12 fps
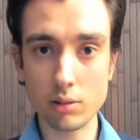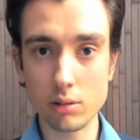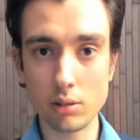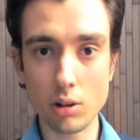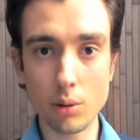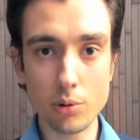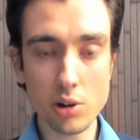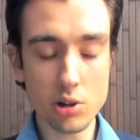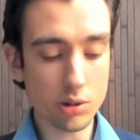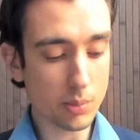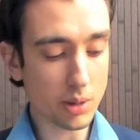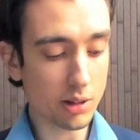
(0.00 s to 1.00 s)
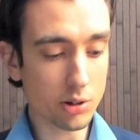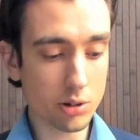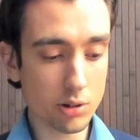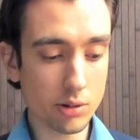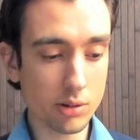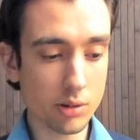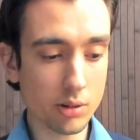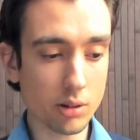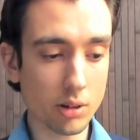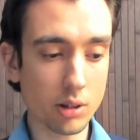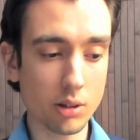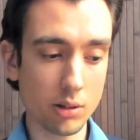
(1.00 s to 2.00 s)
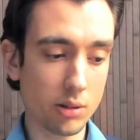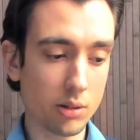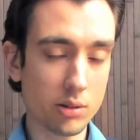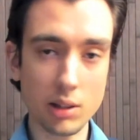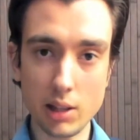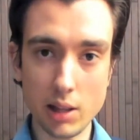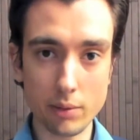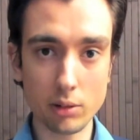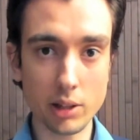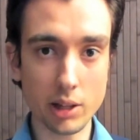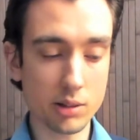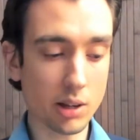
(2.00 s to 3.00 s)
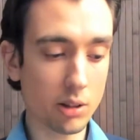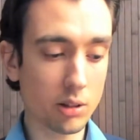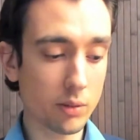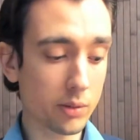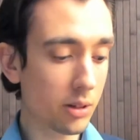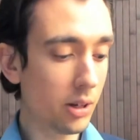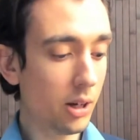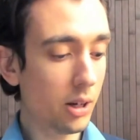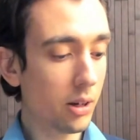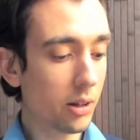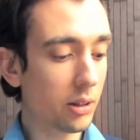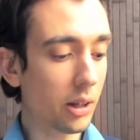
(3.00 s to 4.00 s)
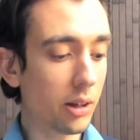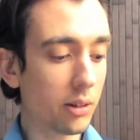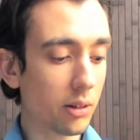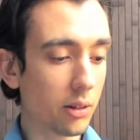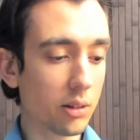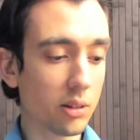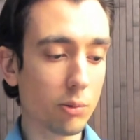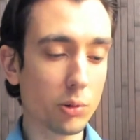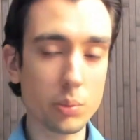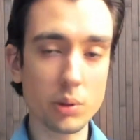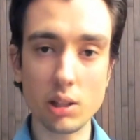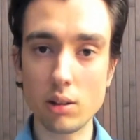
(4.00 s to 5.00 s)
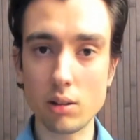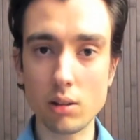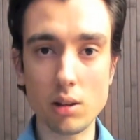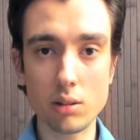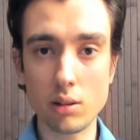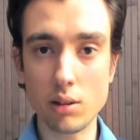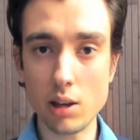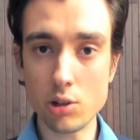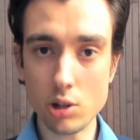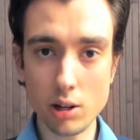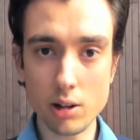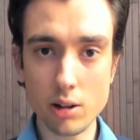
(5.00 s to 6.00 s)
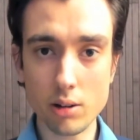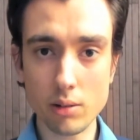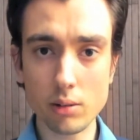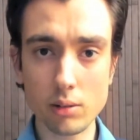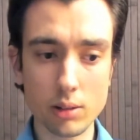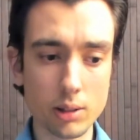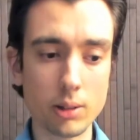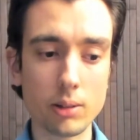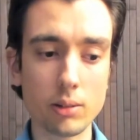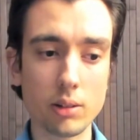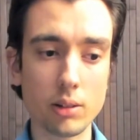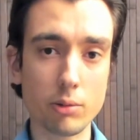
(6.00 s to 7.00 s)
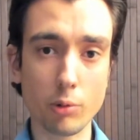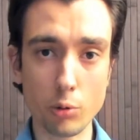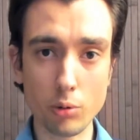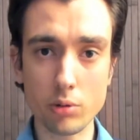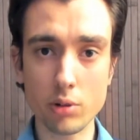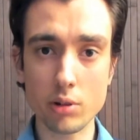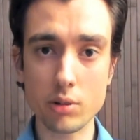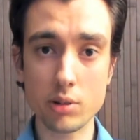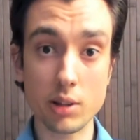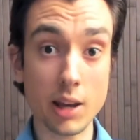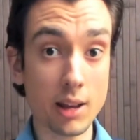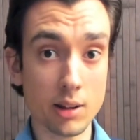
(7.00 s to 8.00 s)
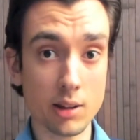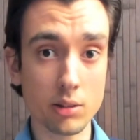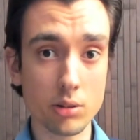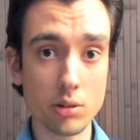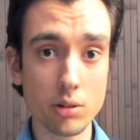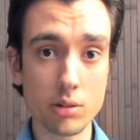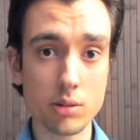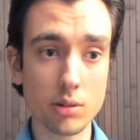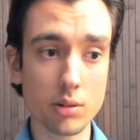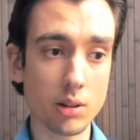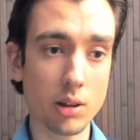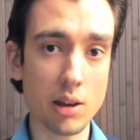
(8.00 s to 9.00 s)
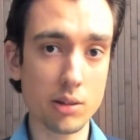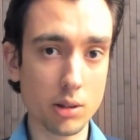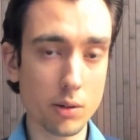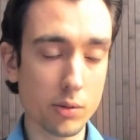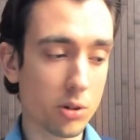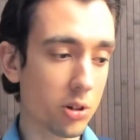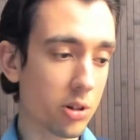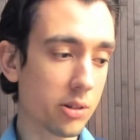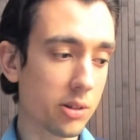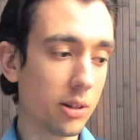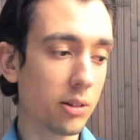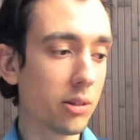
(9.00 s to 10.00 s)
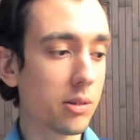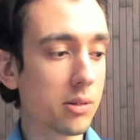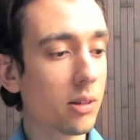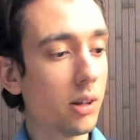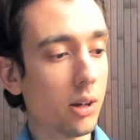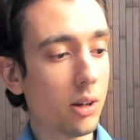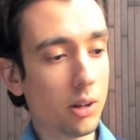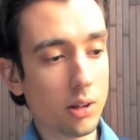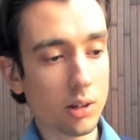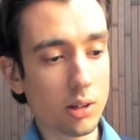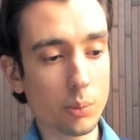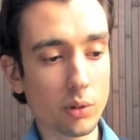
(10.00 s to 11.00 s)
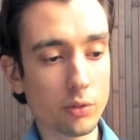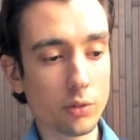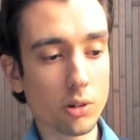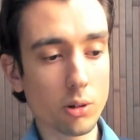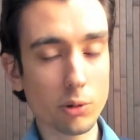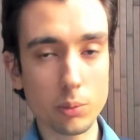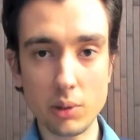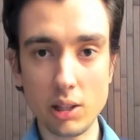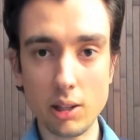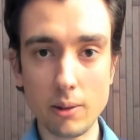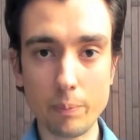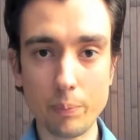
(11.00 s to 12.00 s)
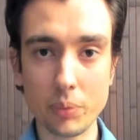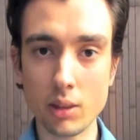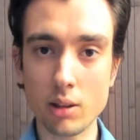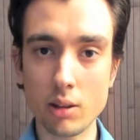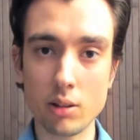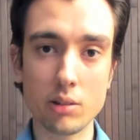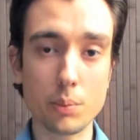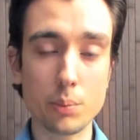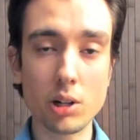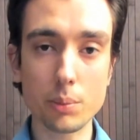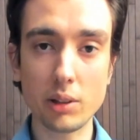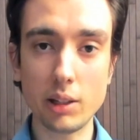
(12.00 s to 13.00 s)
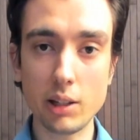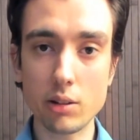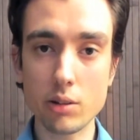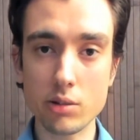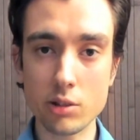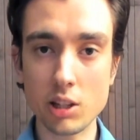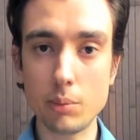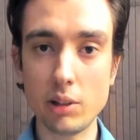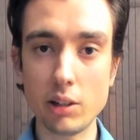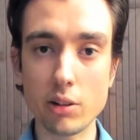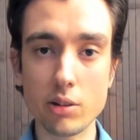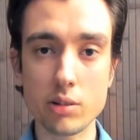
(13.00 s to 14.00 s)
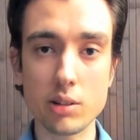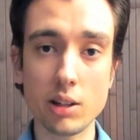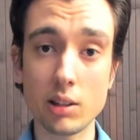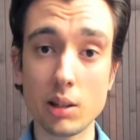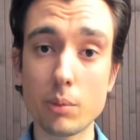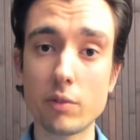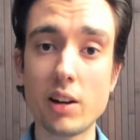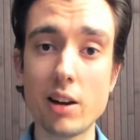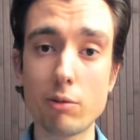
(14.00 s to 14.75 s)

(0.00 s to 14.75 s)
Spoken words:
operation managers, C-level executives. Then would be the HR, recruiters, headhunters, executive search consultants. Number 4 would be department leaders, team leaders, and number 5 would